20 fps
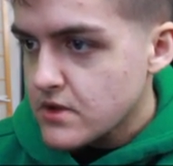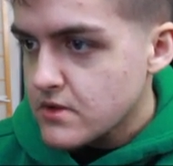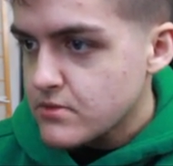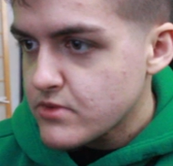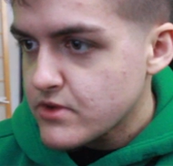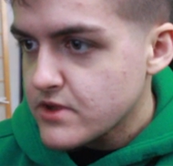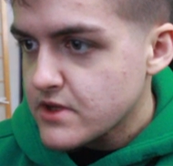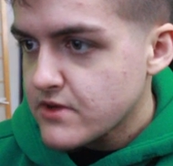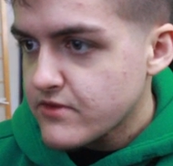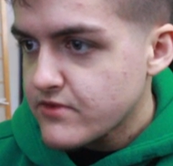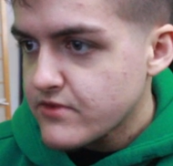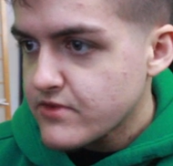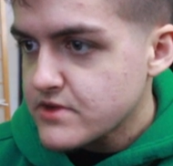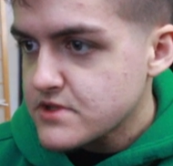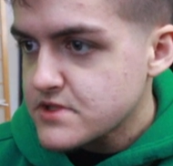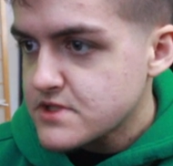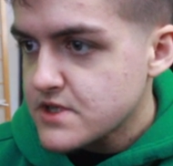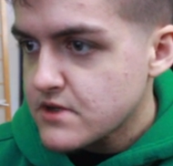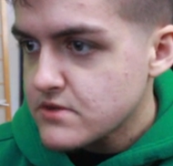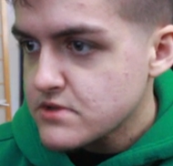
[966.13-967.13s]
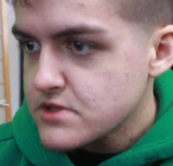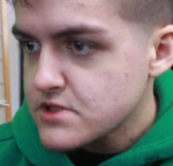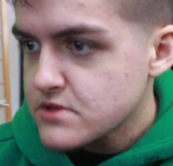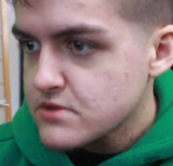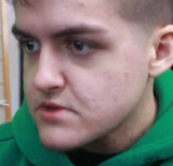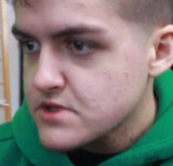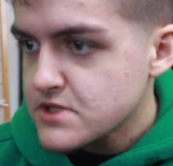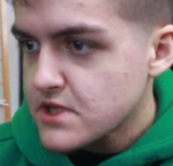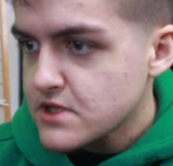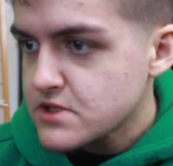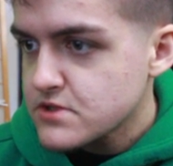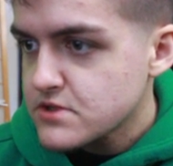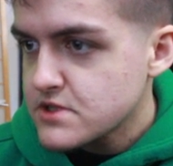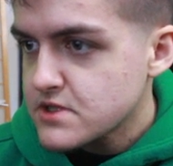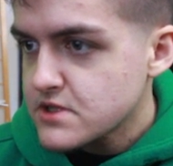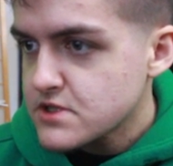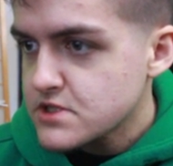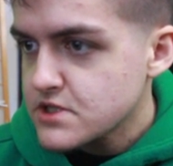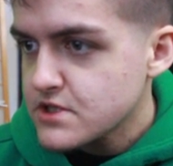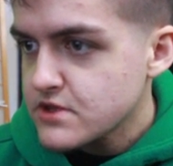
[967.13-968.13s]
Bring that foot down so it's actually
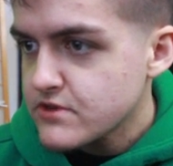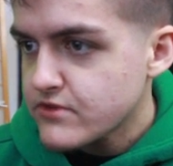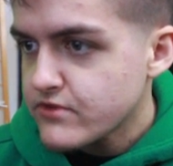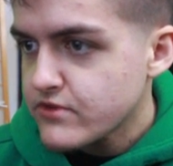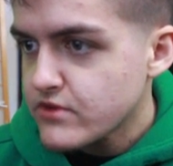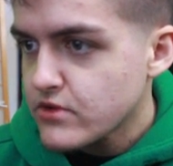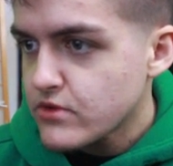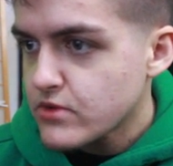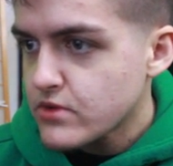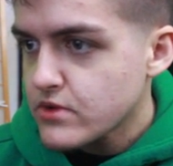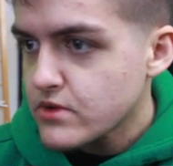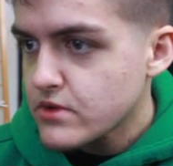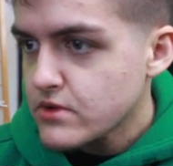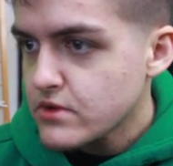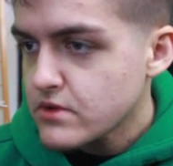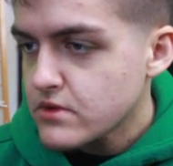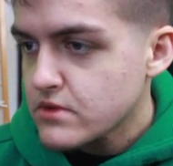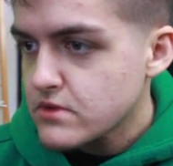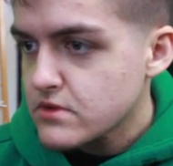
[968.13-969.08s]
touching the floor.